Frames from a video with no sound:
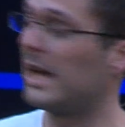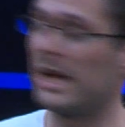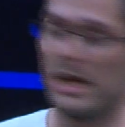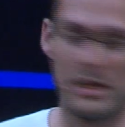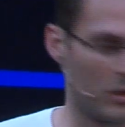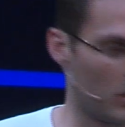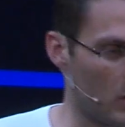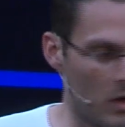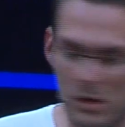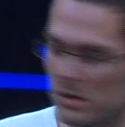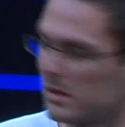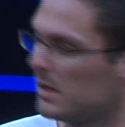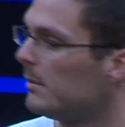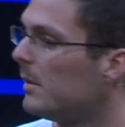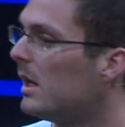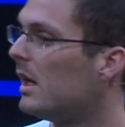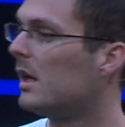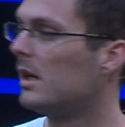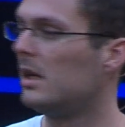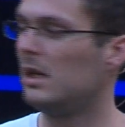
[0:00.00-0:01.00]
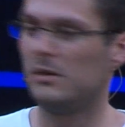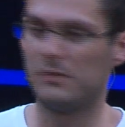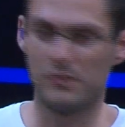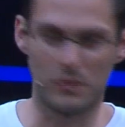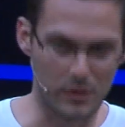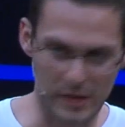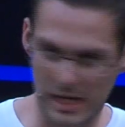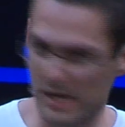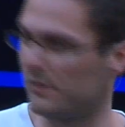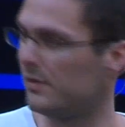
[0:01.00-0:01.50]
I had all the money
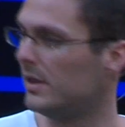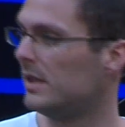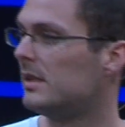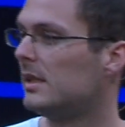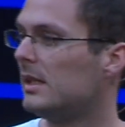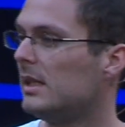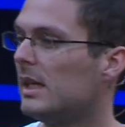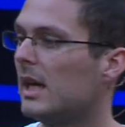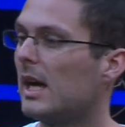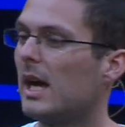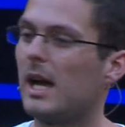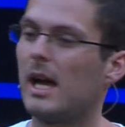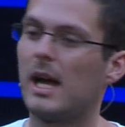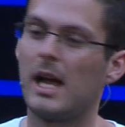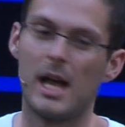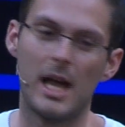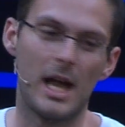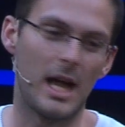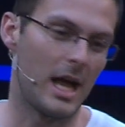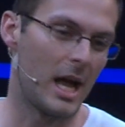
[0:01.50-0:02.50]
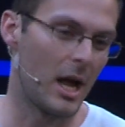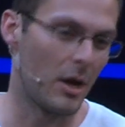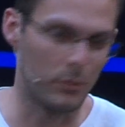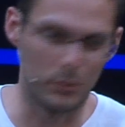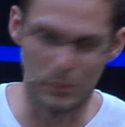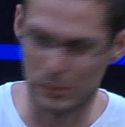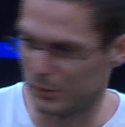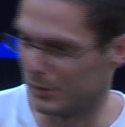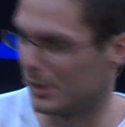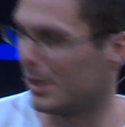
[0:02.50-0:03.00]
for everything, I
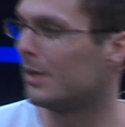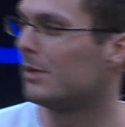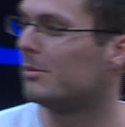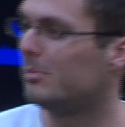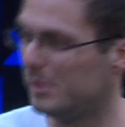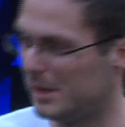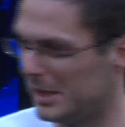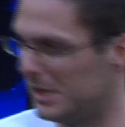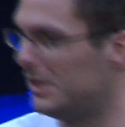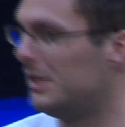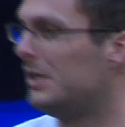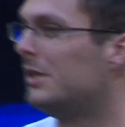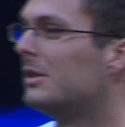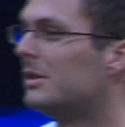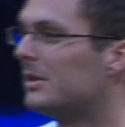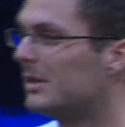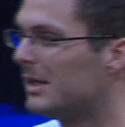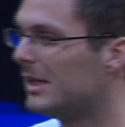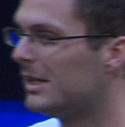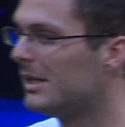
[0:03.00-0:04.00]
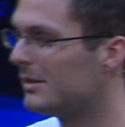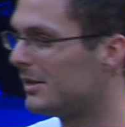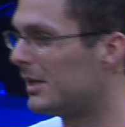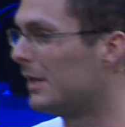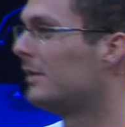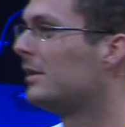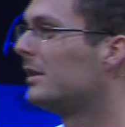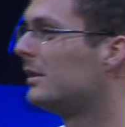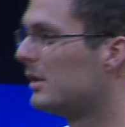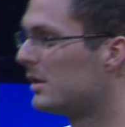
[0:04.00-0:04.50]
would not be here
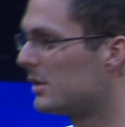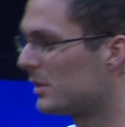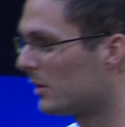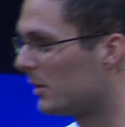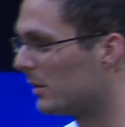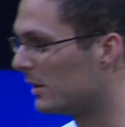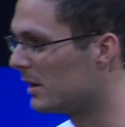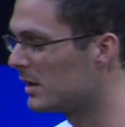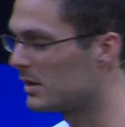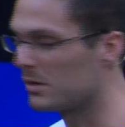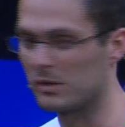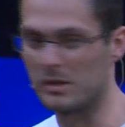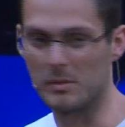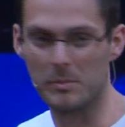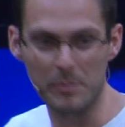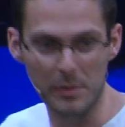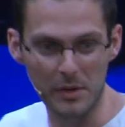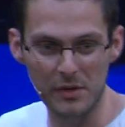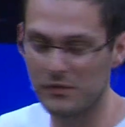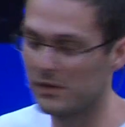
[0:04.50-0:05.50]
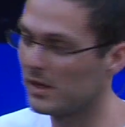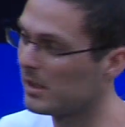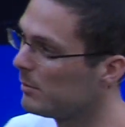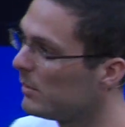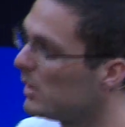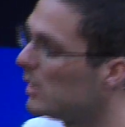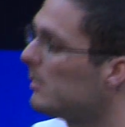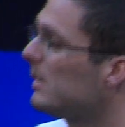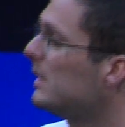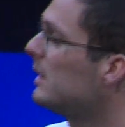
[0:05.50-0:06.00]
telling this story. So the perfect
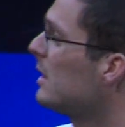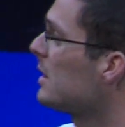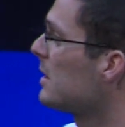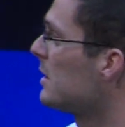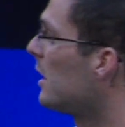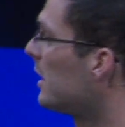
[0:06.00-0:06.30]
moment does